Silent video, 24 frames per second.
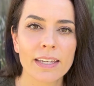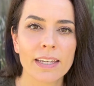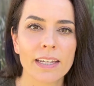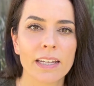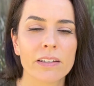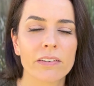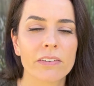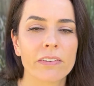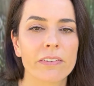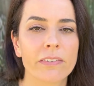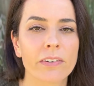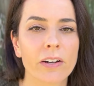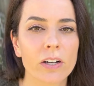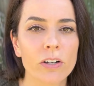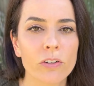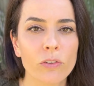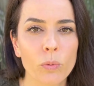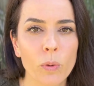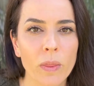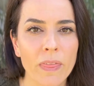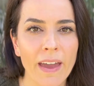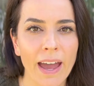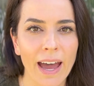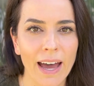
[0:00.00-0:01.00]
It
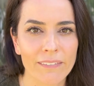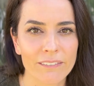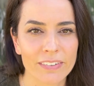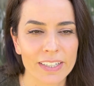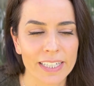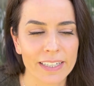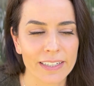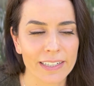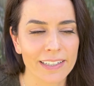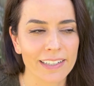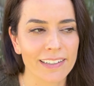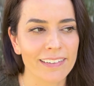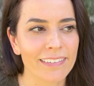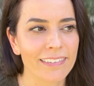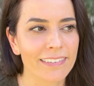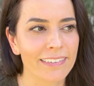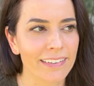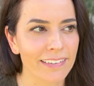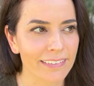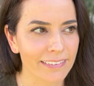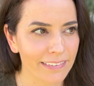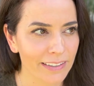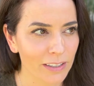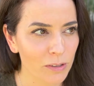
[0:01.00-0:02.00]
starts with having a
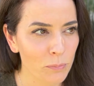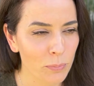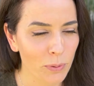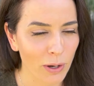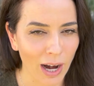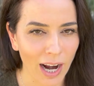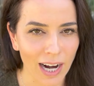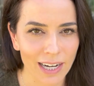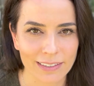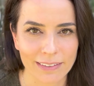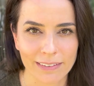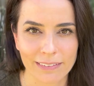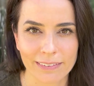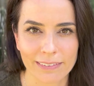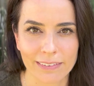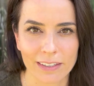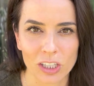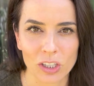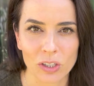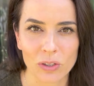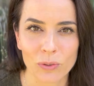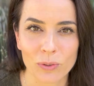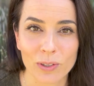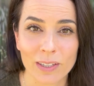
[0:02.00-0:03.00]
consistent practice
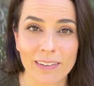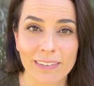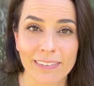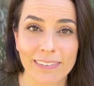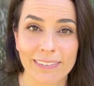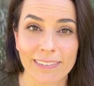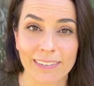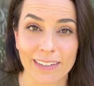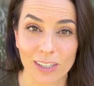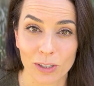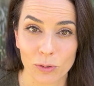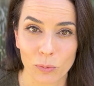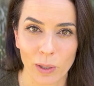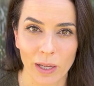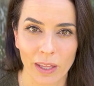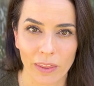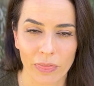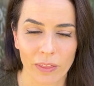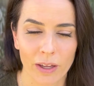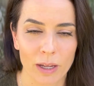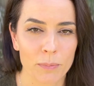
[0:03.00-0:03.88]
that you can stick with.